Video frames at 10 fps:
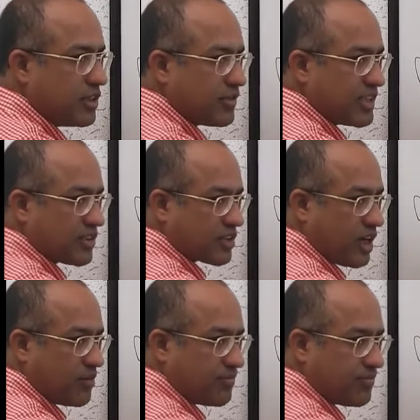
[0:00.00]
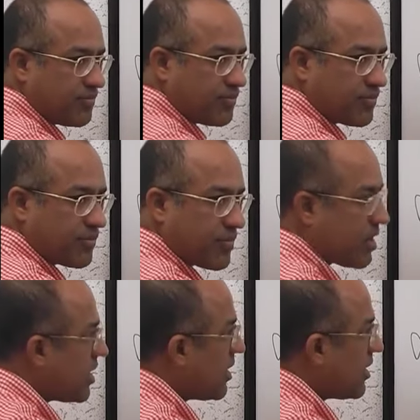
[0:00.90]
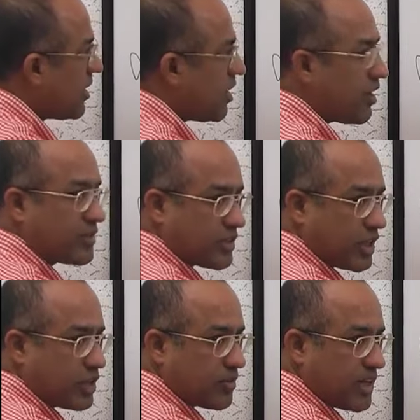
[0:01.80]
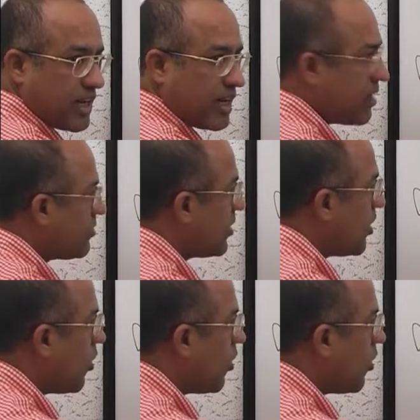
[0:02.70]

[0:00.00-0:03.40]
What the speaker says: divisions come of the trigeminal nerve.